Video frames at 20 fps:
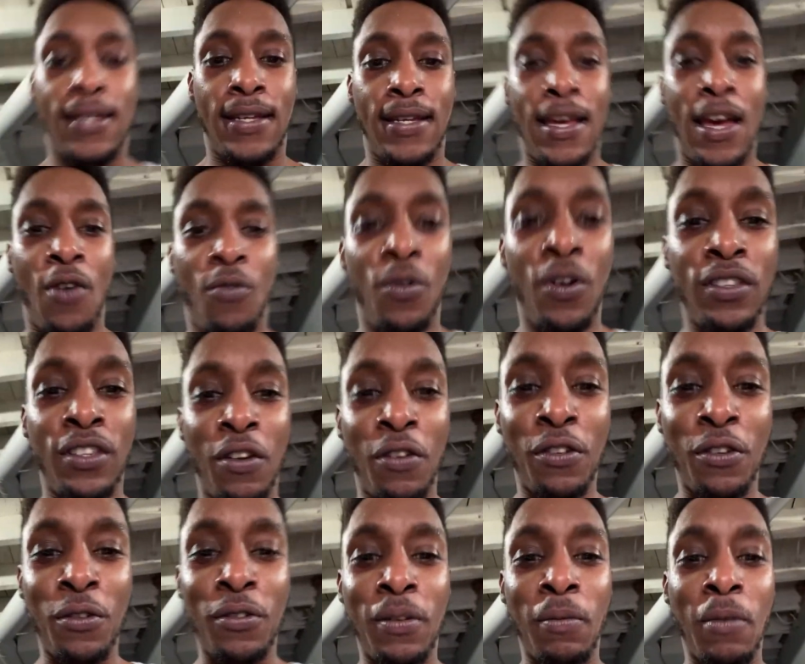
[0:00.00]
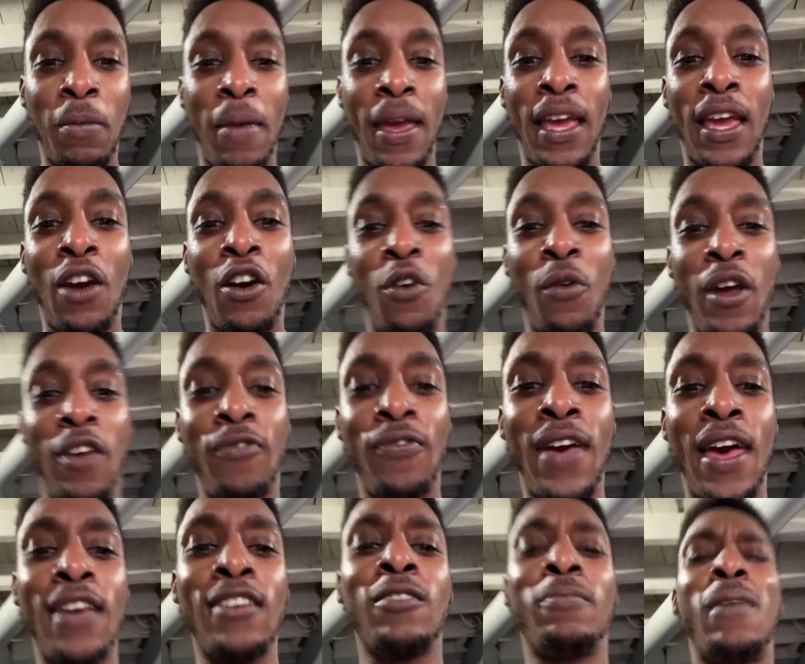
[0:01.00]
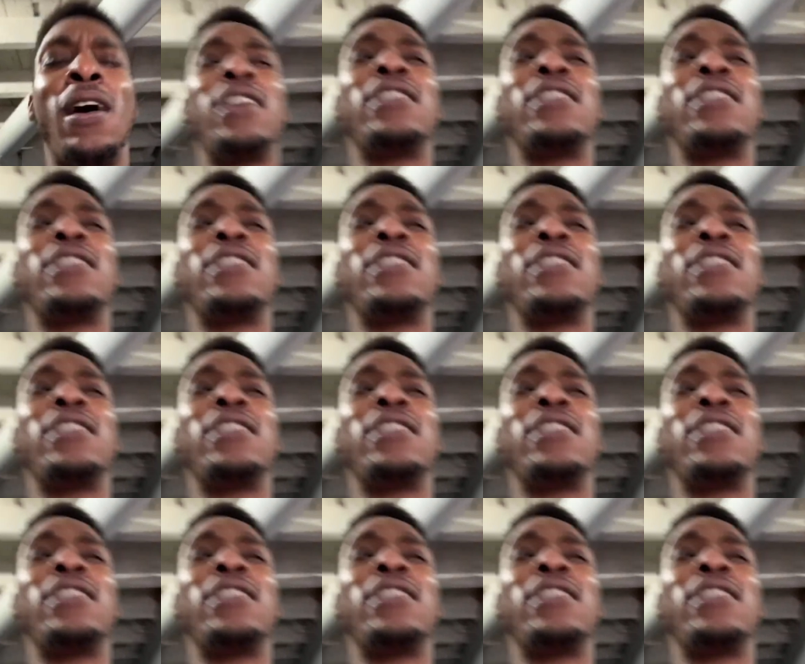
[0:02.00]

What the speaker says: I was gonna do something to make it go way faster, but I